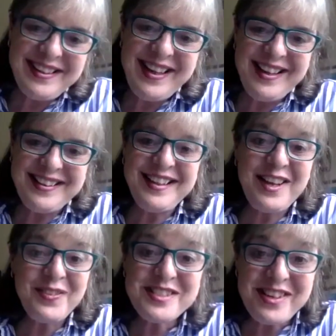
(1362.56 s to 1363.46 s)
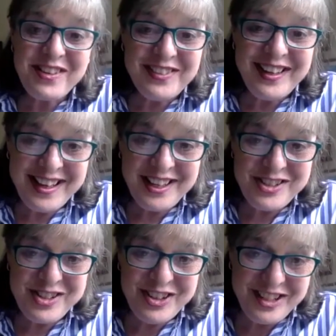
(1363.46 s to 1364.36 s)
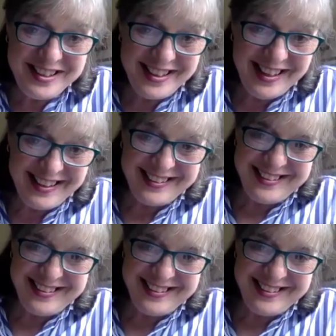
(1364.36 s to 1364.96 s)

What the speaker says: Kathy. That was lovely. I enjoyed that.